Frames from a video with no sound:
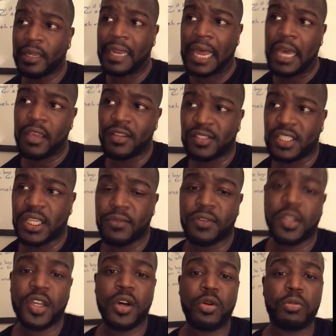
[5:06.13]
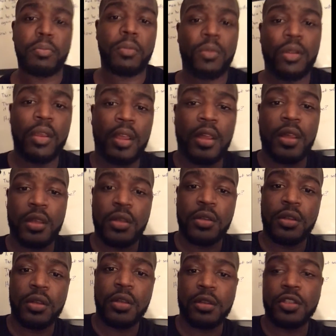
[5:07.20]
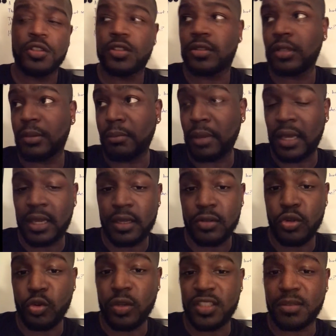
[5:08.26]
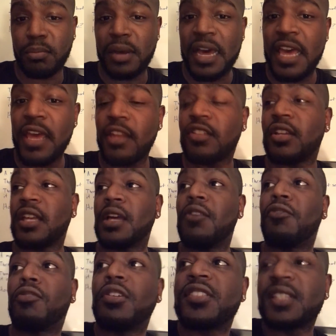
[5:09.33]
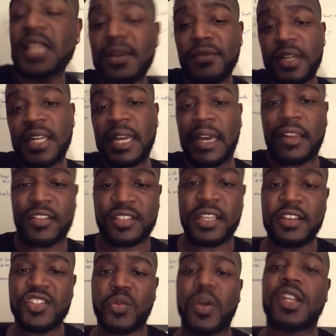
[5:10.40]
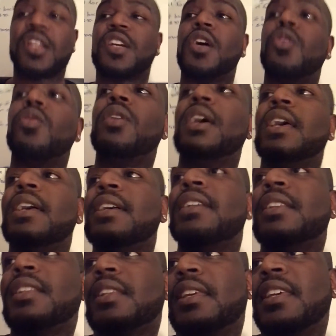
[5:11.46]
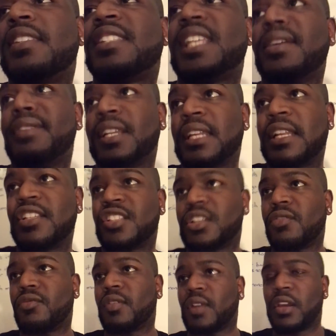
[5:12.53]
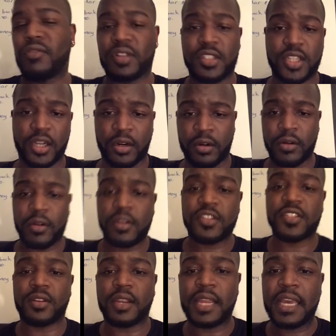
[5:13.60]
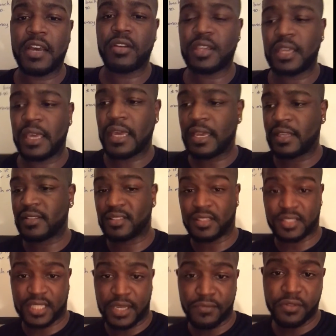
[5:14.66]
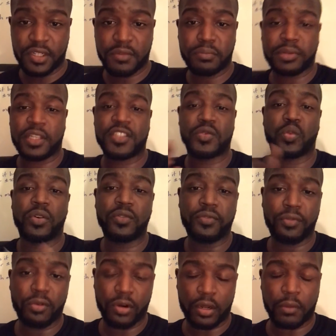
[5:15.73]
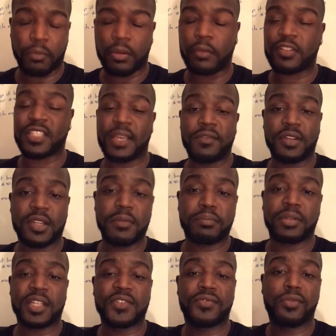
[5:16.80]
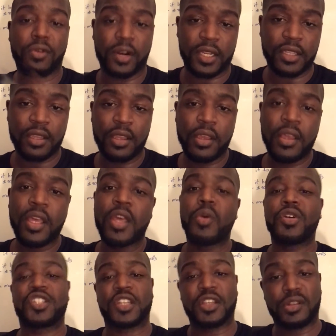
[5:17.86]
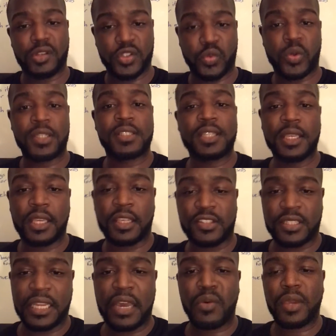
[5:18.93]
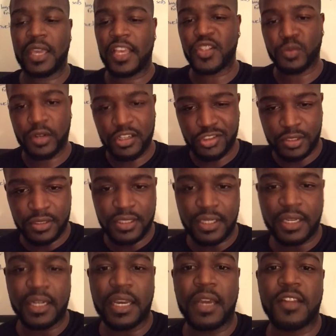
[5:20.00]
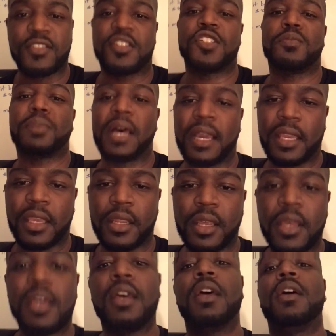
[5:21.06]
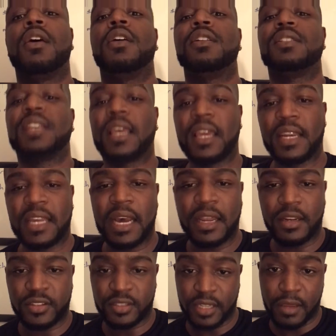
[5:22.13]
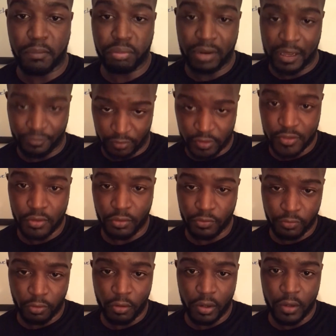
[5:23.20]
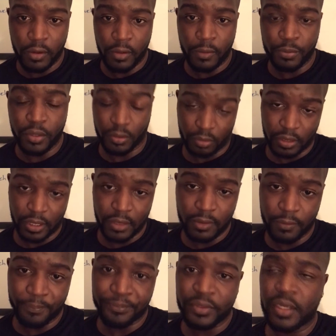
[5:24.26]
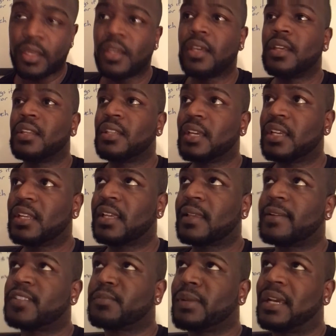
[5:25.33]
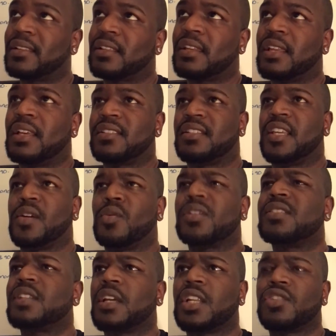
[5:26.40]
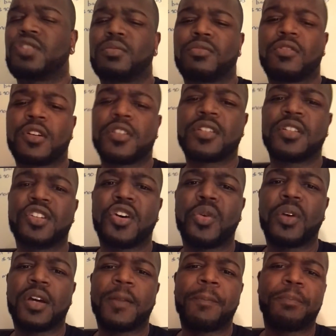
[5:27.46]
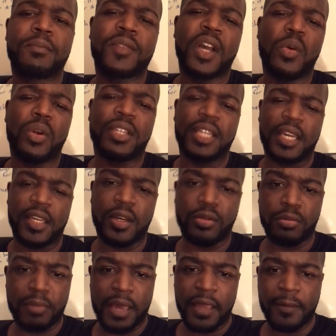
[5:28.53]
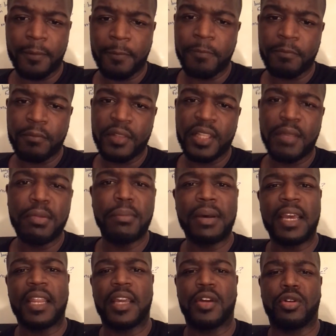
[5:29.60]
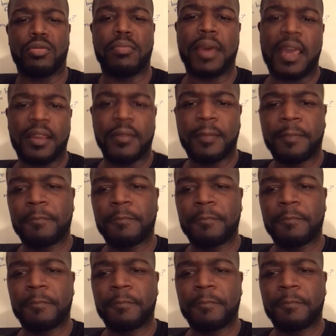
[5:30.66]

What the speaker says: Now he's giving the goat to the man who wants to buy it to him for $70. Gives away the goat, gets $70 in return. So now he has the 70 plus 140, 70 plus 40, which equals 110. So now he has $110 in his pocket, $10 net profit so far. Okay? Then he comes back the next day with seller's remorse. You know what? I want that goat back. Let me buy that goat back.